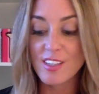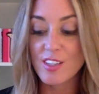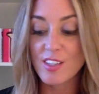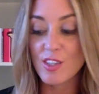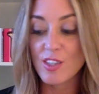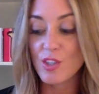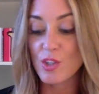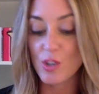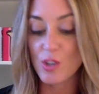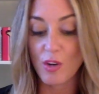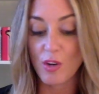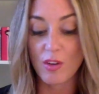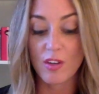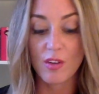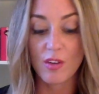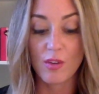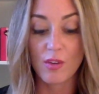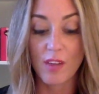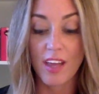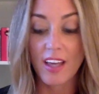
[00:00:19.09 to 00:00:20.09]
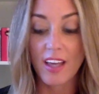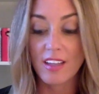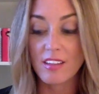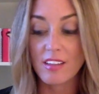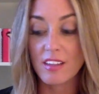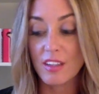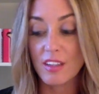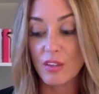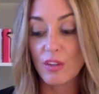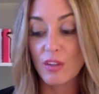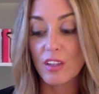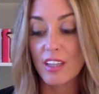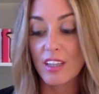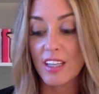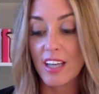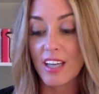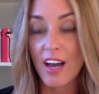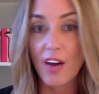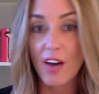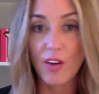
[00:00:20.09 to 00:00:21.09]
to show you like
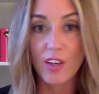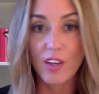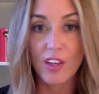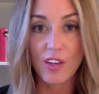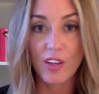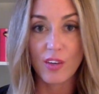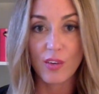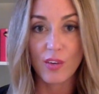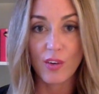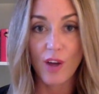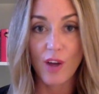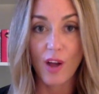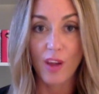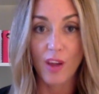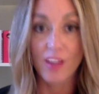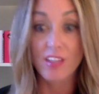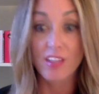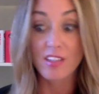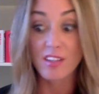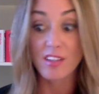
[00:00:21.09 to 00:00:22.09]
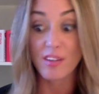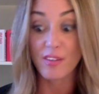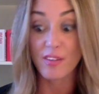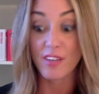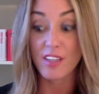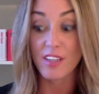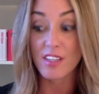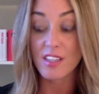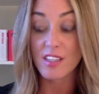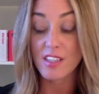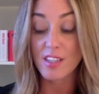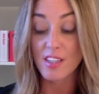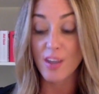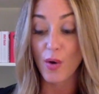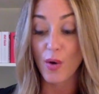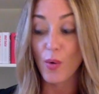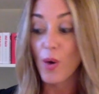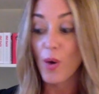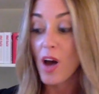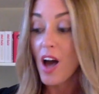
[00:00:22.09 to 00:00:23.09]
literally how cute all this stuff is.
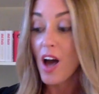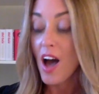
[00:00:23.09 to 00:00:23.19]
So